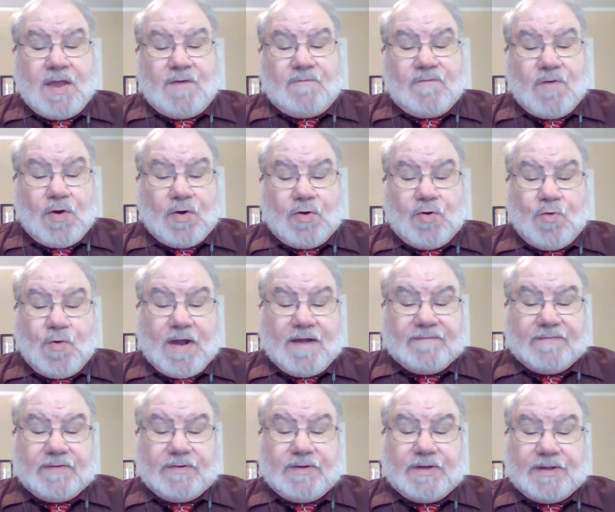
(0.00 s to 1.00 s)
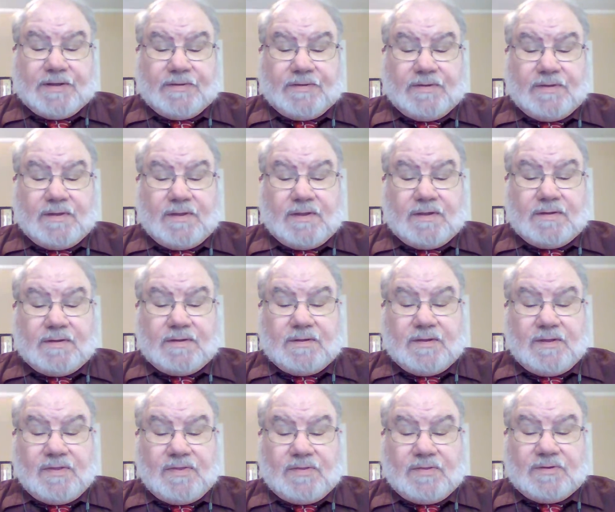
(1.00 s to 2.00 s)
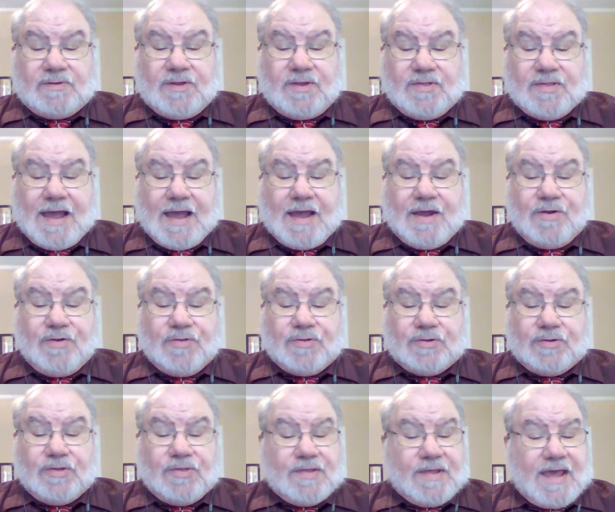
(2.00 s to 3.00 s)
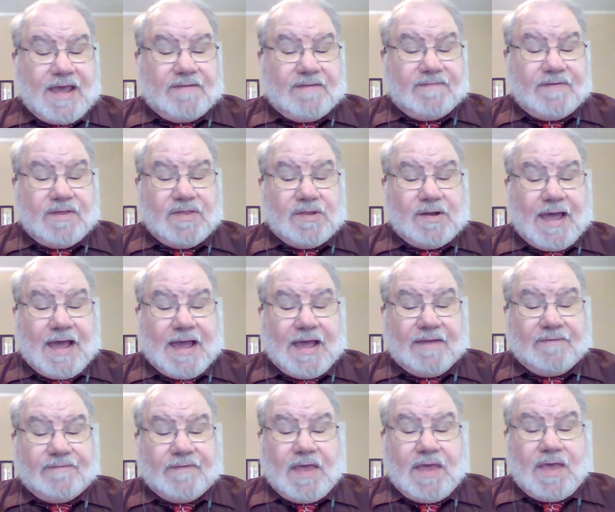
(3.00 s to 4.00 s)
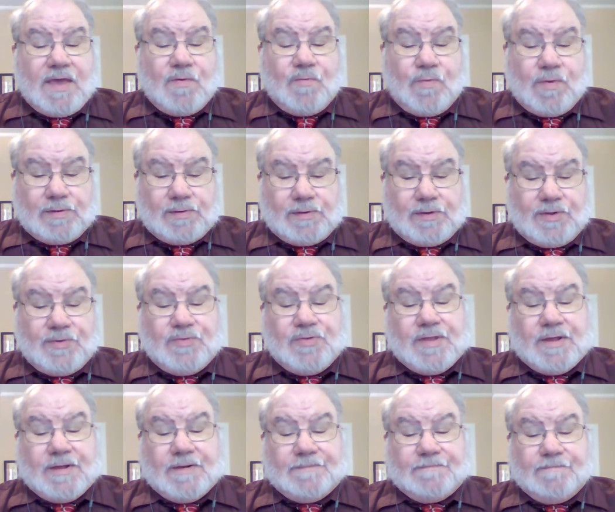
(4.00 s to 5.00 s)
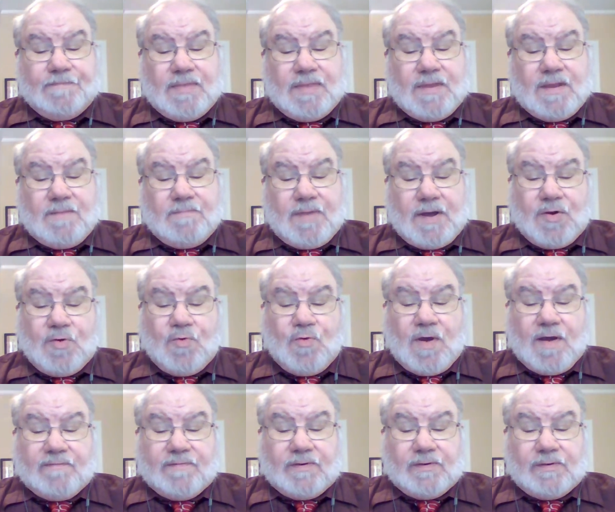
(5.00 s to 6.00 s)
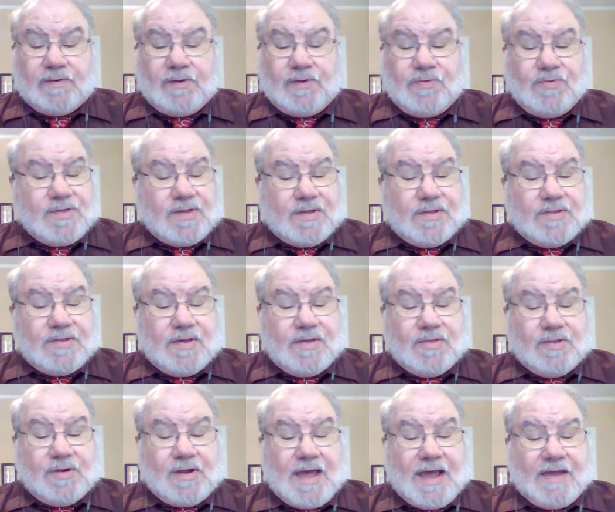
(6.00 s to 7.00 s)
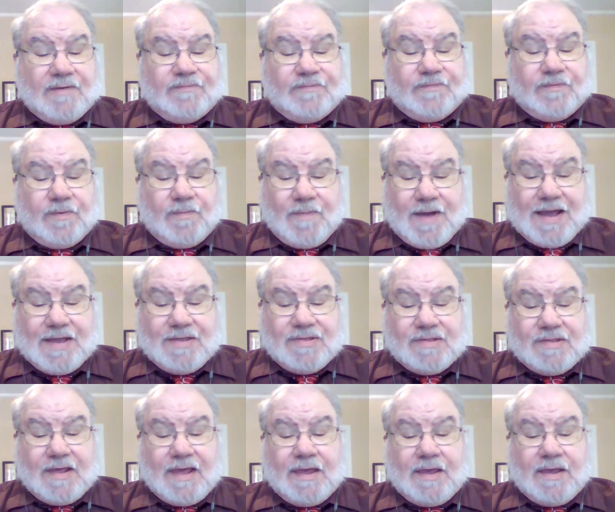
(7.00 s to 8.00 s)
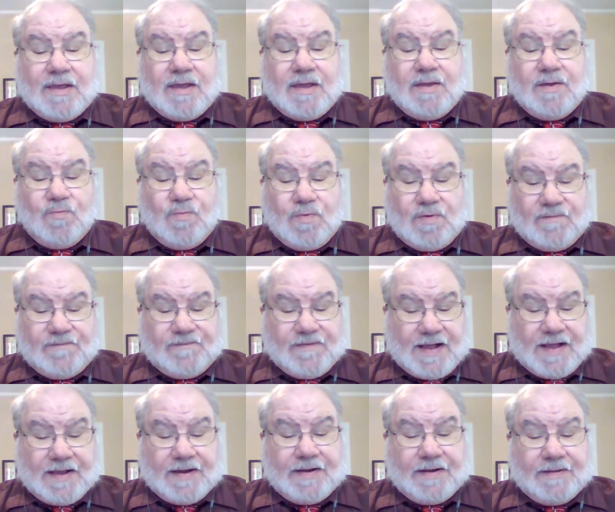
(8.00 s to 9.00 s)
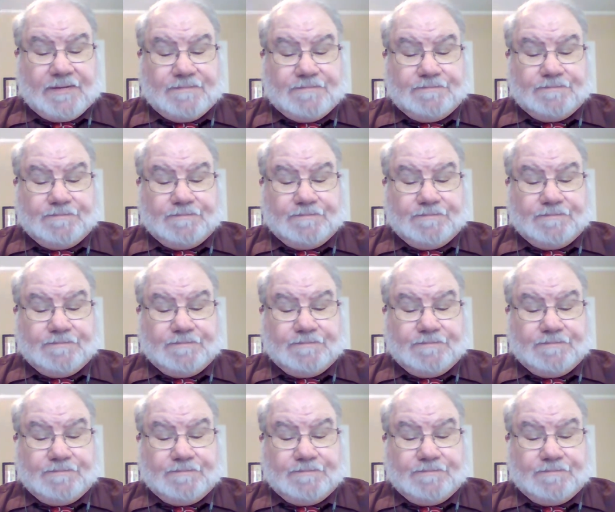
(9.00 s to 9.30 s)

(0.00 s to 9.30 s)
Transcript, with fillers: For whoever de desires to save his life will lose it, but whoever loses his life for my sake will find it.